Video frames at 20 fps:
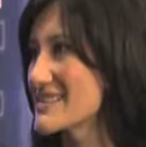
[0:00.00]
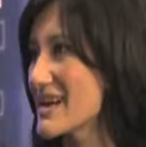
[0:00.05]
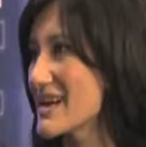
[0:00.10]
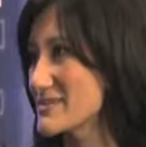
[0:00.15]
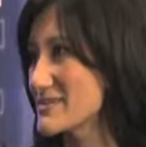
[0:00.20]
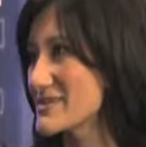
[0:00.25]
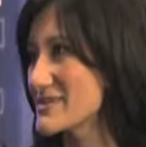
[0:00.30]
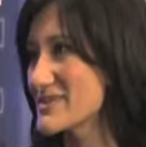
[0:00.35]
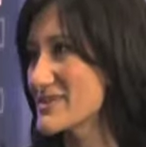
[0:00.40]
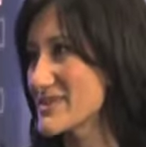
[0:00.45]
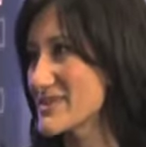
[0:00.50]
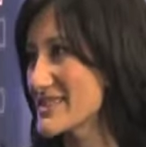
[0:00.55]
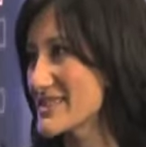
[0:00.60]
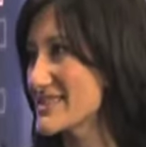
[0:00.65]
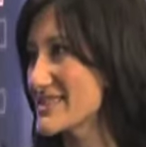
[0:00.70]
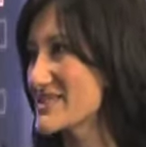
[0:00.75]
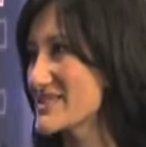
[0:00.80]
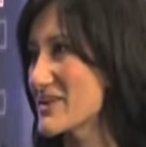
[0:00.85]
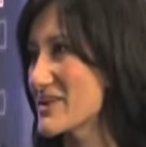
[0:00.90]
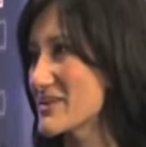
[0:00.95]
Absolutely.
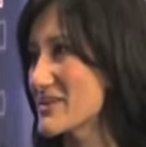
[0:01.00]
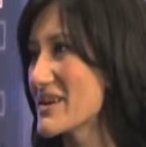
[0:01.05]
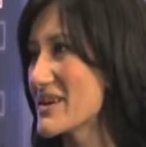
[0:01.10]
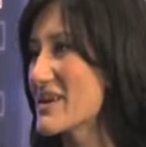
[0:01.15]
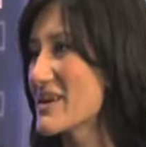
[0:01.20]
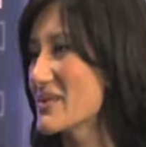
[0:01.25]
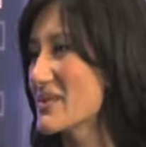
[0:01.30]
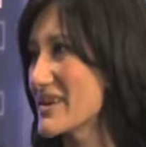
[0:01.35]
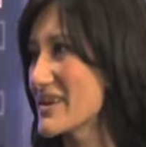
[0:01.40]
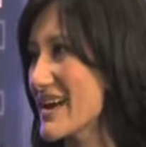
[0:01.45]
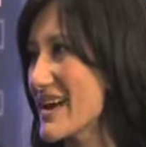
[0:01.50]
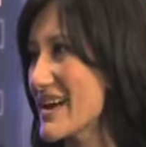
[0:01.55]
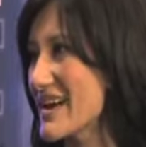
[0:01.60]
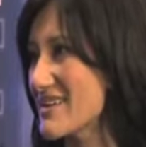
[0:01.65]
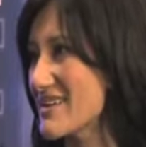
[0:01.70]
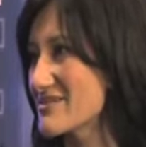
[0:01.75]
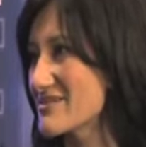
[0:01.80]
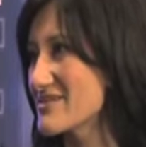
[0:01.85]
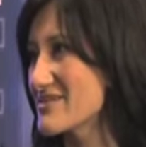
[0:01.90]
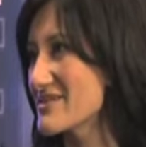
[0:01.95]
So we
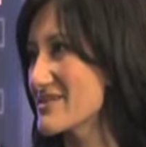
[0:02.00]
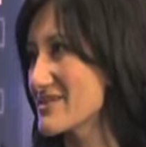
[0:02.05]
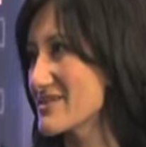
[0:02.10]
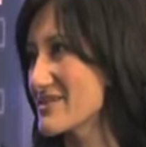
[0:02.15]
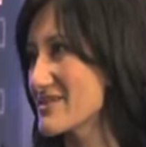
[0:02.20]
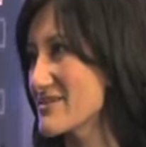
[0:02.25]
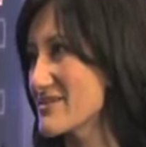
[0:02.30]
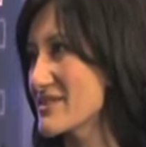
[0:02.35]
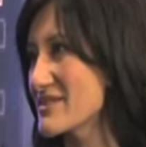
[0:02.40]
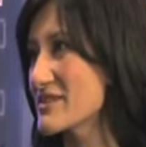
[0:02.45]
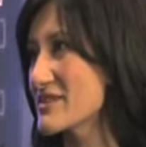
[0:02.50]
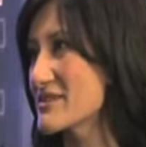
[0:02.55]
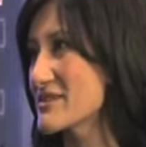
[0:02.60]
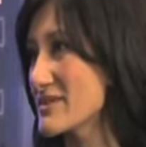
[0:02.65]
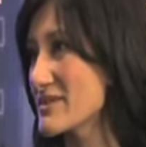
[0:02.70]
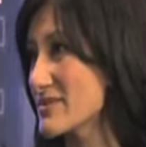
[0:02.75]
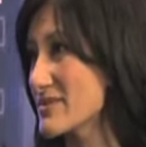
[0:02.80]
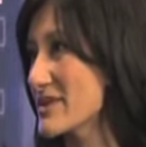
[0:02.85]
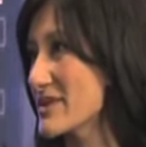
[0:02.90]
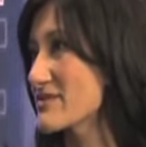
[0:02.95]
have a very
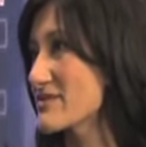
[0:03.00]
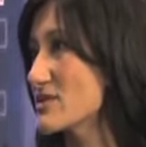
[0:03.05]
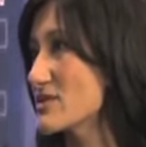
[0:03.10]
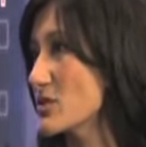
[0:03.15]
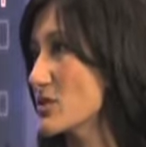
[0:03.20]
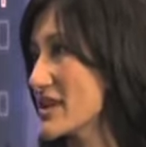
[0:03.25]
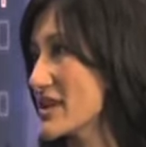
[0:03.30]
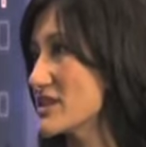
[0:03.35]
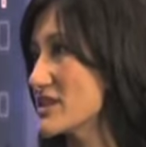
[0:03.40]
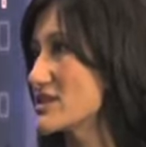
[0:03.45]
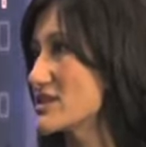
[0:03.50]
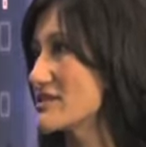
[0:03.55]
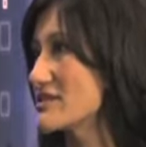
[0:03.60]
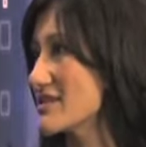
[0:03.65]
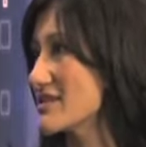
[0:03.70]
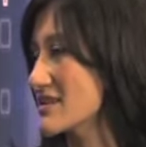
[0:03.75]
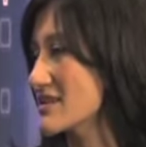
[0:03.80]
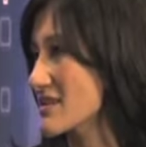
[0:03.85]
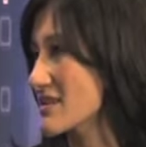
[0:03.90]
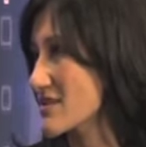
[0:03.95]
we have a
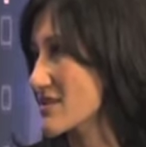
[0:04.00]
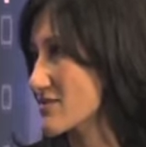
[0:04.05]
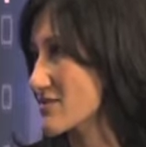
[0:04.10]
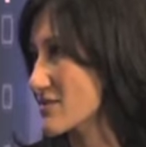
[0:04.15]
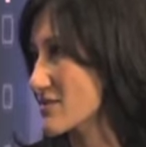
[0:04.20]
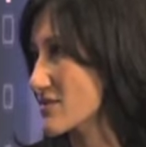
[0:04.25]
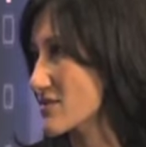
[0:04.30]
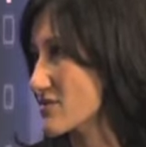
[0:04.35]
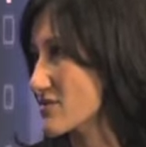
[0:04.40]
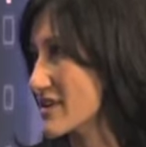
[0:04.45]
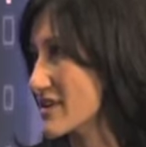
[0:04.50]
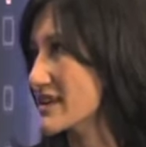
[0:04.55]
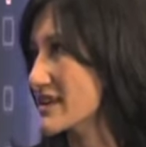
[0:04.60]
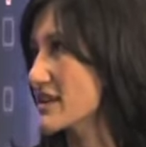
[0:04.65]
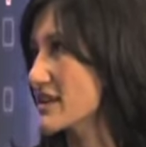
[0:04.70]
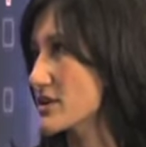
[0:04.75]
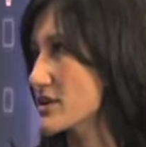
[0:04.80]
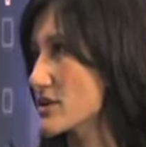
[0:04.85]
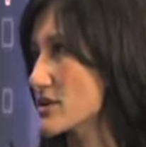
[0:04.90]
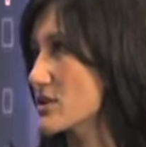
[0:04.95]
location um, right
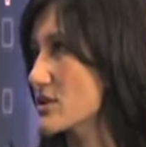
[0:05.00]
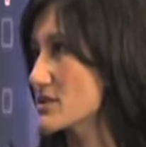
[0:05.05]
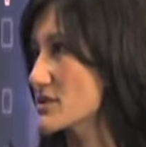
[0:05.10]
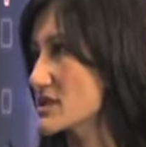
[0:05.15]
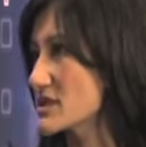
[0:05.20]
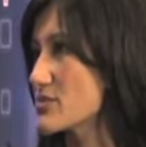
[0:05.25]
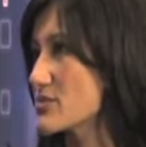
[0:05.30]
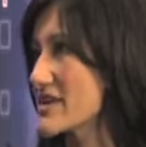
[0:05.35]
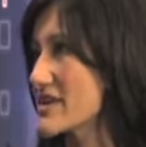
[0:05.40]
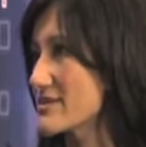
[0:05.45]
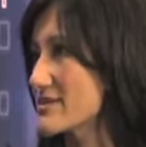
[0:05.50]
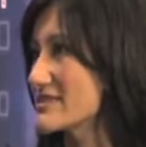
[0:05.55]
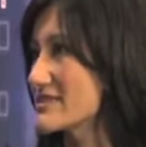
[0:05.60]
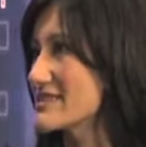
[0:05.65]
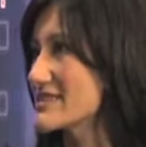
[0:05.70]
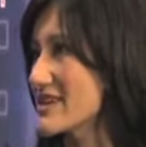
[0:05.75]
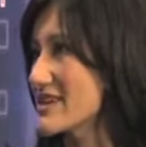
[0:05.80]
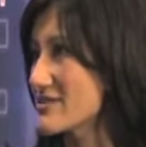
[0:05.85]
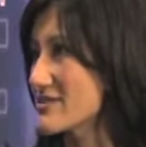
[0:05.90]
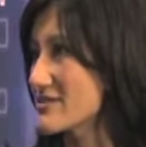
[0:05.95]
here close to
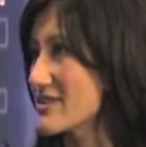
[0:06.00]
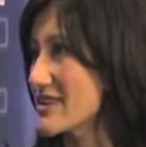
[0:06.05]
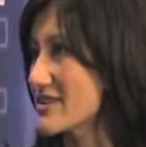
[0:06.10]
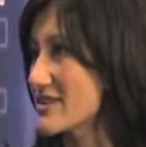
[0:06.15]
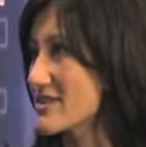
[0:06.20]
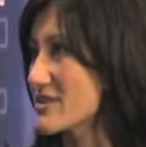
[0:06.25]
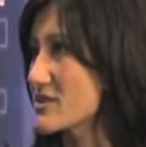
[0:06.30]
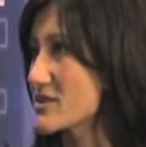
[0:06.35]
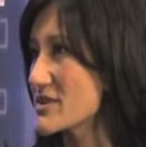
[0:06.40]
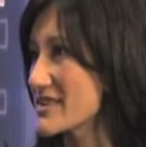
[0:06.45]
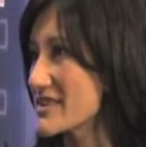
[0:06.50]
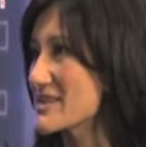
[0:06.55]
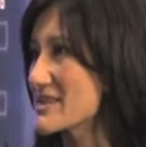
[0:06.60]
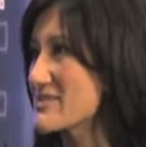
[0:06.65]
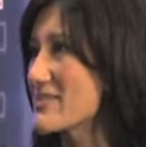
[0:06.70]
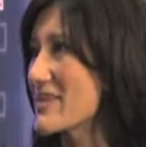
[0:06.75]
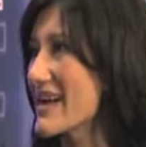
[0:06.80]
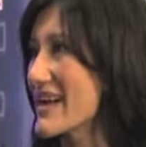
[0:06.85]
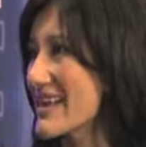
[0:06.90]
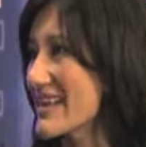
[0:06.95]
Brownstown, right on Oregon
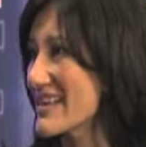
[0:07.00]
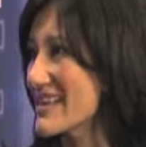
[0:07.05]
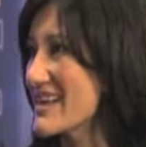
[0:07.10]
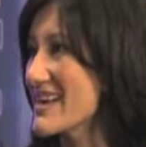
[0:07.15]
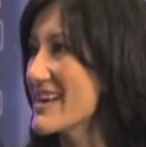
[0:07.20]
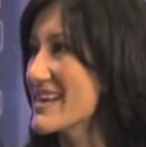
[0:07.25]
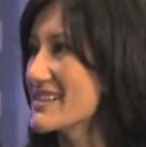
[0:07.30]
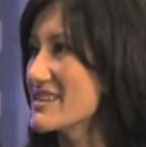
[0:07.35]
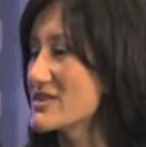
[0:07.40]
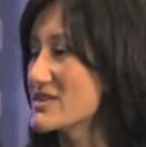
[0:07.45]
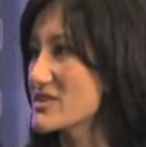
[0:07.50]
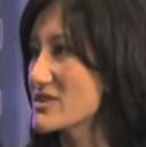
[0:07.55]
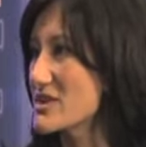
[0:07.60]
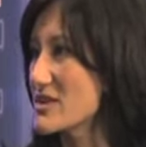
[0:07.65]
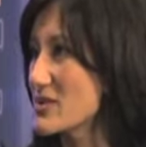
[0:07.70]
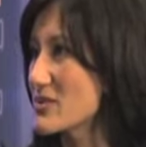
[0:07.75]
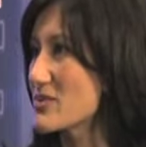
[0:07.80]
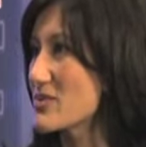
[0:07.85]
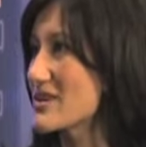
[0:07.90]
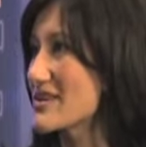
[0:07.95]
Pike. There's
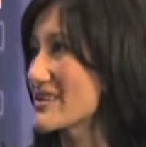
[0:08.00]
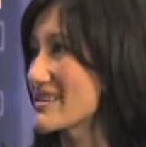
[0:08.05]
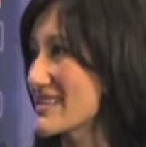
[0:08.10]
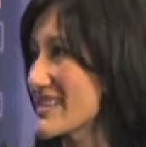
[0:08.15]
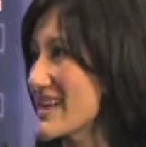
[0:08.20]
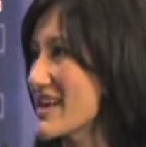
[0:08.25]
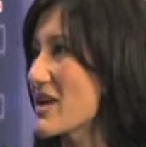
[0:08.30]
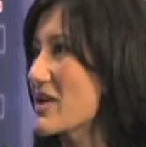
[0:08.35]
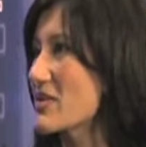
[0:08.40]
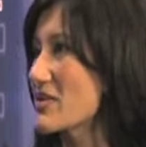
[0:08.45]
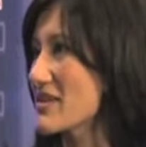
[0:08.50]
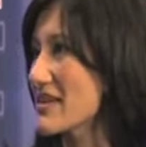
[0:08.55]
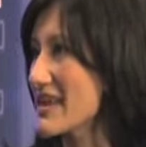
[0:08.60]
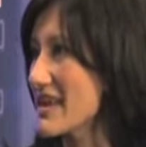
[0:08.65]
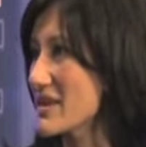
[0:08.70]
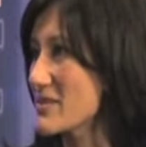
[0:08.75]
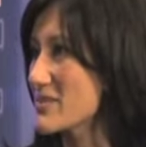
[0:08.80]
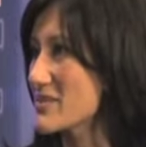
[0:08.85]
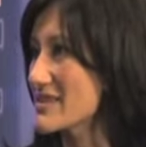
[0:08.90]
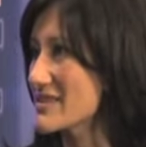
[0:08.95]
another one at the health
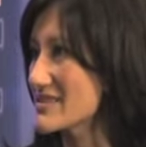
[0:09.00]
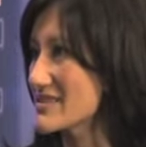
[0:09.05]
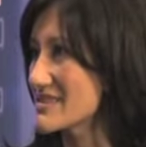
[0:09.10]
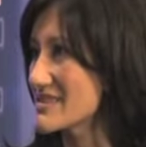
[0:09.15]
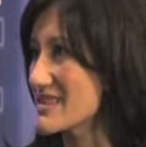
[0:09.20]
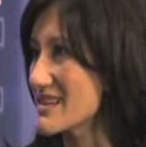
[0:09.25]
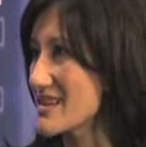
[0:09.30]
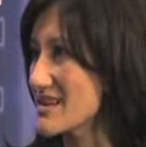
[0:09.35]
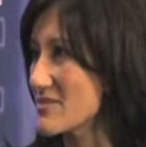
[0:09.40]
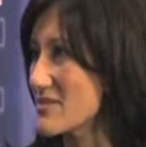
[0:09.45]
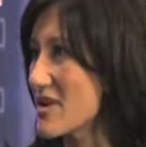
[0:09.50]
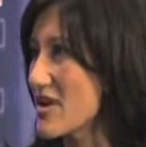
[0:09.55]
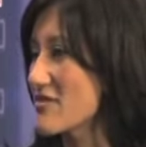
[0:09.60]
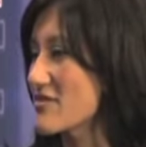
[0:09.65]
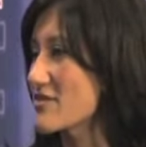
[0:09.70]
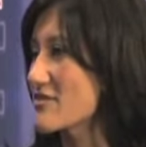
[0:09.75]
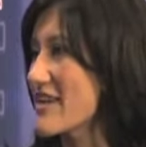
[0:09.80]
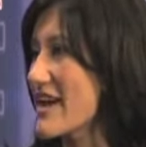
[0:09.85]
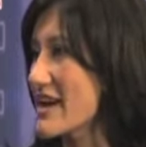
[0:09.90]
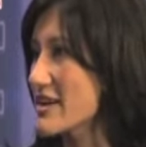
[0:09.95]
campus um, off
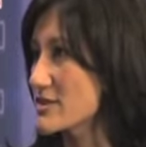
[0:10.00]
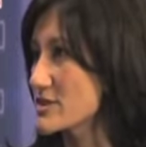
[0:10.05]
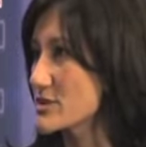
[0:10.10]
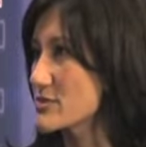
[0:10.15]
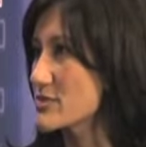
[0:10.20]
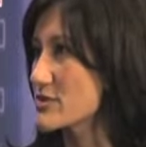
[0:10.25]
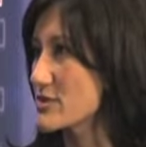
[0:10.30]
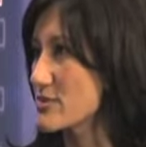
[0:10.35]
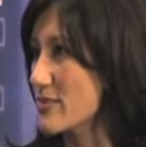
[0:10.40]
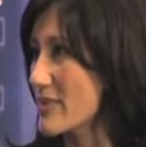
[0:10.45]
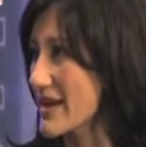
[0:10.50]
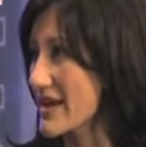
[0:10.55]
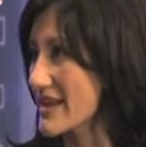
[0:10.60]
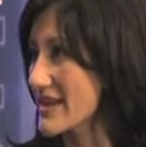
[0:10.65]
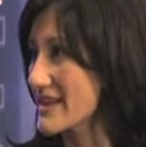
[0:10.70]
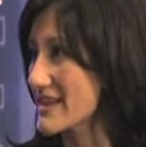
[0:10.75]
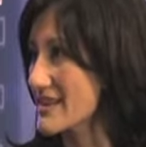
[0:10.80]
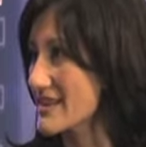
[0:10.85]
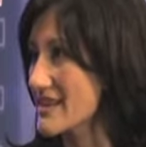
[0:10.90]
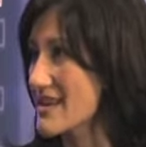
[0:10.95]
of Harrisburg
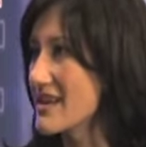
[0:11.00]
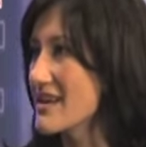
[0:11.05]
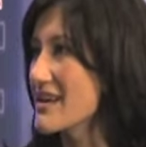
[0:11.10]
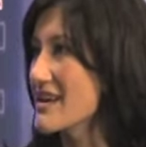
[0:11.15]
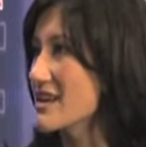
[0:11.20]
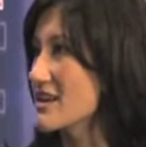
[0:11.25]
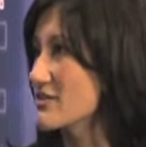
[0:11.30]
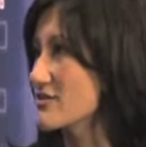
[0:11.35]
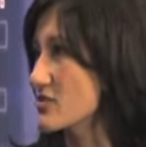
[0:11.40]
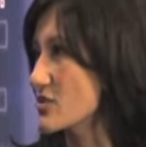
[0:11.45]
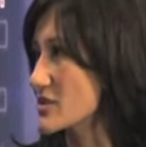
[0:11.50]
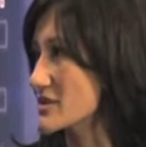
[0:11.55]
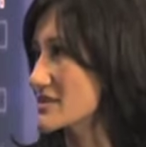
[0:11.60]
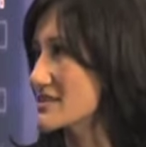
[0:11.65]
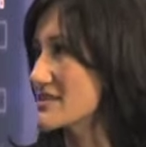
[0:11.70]
Pike, and and of course